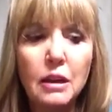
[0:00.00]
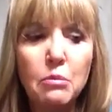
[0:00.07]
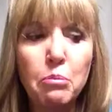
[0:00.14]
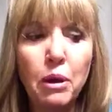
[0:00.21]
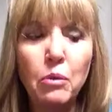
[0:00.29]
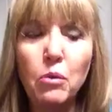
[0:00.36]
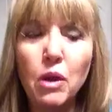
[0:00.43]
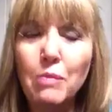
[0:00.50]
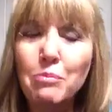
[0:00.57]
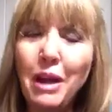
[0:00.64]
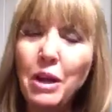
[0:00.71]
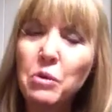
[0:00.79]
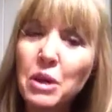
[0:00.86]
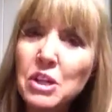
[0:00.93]
but
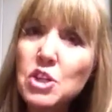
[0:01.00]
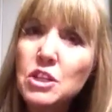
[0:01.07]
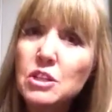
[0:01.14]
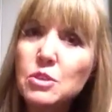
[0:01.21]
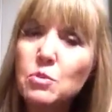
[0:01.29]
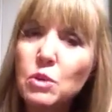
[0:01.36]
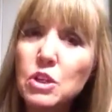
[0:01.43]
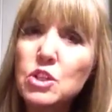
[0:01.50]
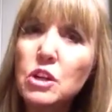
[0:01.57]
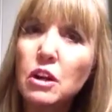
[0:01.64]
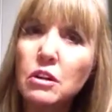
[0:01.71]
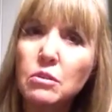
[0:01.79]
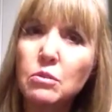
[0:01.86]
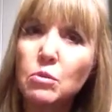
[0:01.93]
my question is, which
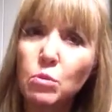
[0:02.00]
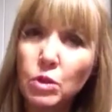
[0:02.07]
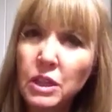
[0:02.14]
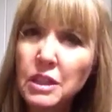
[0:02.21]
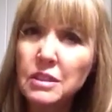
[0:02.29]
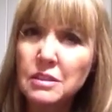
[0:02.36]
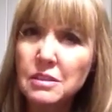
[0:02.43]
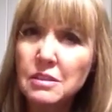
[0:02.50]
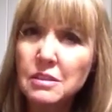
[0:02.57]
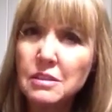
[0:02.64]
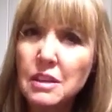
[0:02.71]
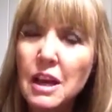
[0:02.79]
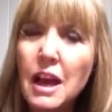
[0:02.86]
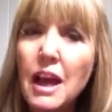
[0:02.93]
dog wins?
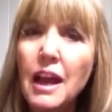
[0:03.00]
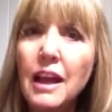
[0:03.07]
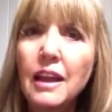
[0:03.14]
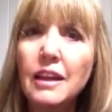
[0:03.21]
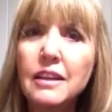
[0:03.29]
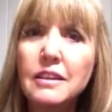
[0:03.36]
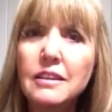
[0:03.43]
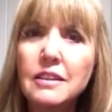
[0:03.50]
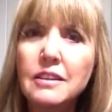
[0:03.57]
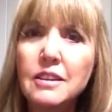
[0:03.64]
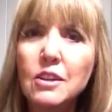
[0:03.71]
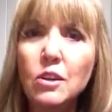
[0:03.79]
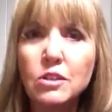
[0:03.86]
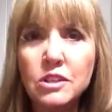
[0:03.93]
And
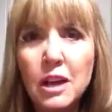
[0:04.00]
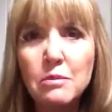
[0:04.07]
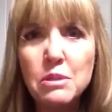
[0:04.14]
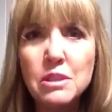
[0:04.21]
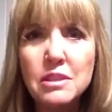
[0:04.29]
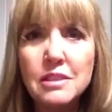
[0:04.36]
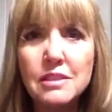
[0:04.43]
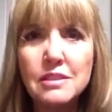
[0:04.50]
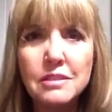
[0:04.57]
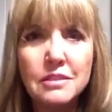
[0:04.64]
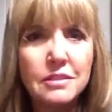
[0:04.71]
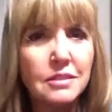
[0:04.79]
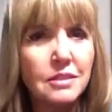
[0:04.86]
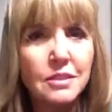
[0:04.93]
the old timer
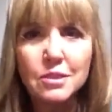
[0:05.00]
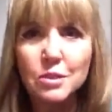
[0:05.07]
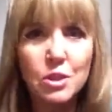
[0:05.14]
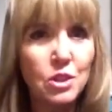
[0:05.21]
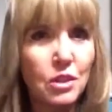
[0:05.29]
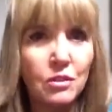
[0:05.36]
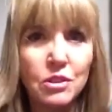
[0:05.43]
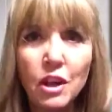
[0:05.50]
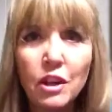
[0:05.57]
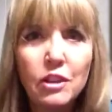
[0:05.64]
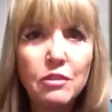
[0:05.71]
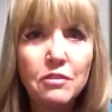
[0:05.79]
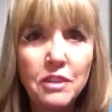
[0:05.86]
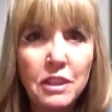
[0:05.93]
says, whichever
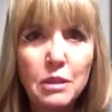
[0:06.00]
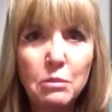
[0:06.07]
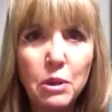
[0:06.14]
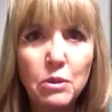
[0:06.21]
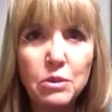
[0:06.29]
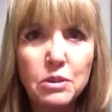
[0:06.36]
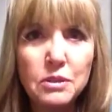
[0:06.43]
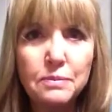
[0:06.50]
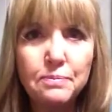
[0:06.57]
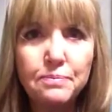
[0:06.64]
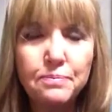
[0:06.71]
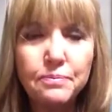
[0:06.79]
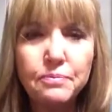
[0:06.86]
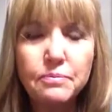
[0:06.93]
dog you feed the most.
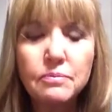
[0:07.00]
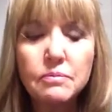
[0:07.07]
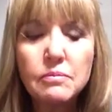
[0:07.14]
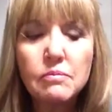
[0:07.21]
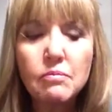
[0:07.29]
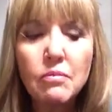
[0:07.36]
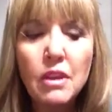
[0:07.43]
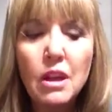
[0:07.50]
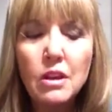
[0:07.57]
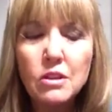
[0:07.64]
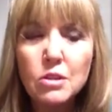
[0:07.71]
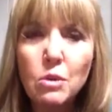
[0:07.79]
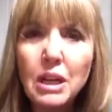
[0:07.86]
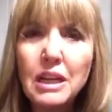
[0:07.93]

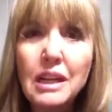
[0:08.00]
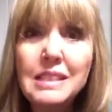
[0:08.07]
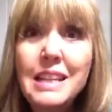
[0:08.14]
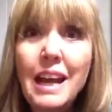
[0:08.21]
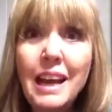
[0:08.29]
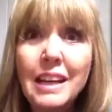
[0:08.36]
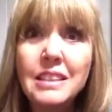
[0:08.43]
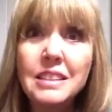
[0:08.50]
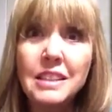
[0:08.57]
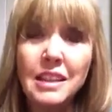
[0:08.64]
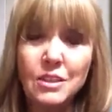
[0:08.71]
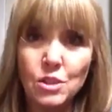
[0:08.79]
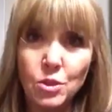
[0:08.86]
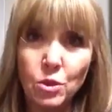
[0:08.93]
So what I'd like to add to
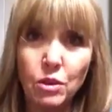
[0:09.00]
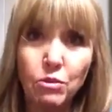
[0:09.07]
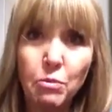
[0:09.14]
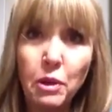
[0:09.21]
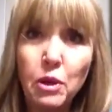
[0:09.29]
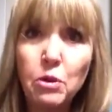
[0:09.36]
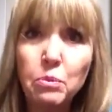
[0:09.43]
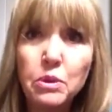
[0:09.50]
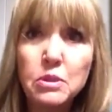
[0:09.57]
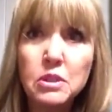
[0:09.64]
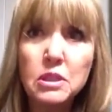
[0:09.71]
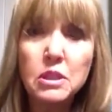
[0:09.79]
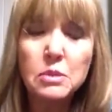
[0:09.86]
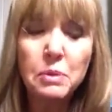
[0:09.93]
that story from my own
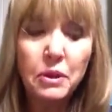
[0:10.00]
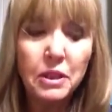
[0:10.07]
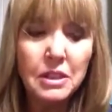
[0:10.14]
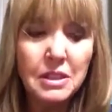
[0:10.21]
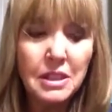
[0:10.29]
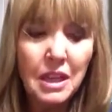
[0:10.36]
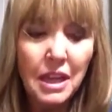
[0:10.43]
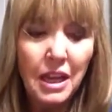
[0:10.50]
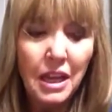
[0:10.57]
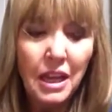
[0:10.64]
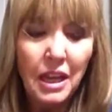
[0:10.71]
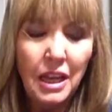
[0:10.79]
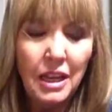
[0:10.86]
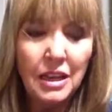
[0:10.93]
personal experience
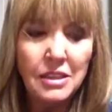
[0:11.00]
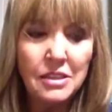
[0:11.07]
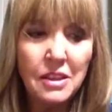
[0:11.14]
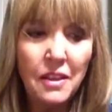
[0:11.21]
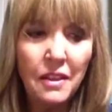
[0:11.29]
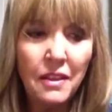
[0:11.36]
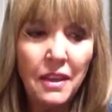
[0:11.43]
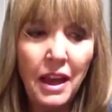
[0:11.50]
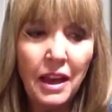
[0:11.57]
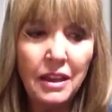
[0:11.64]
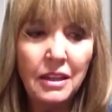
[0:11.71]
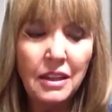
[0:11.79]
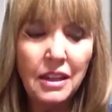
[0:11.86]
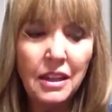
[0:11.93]
is that